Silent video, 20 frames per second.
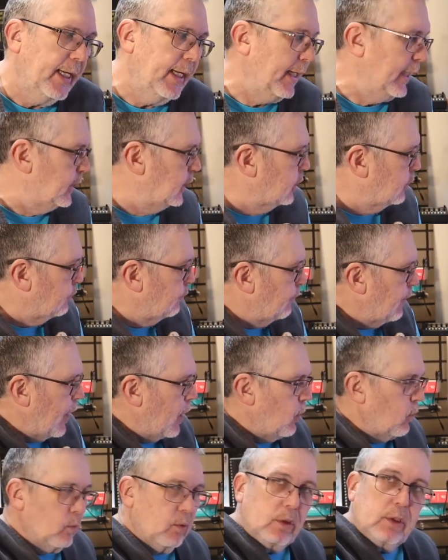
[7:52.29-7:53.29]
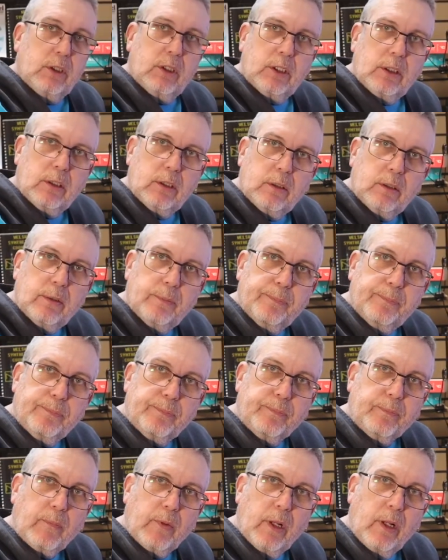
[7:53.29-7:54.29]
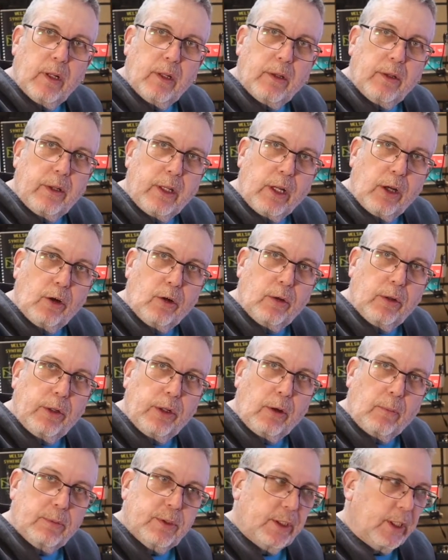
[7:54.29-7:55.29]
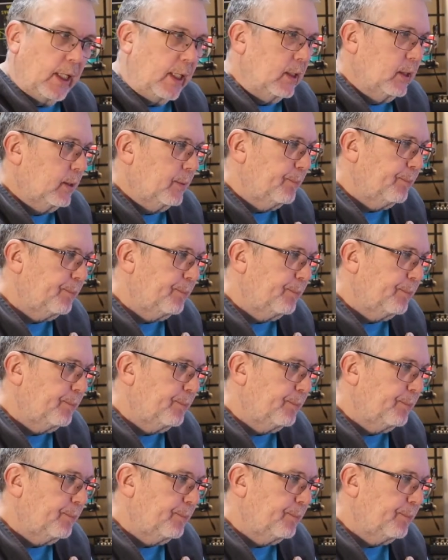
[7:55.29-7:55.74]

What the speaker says: it's found the Opsix.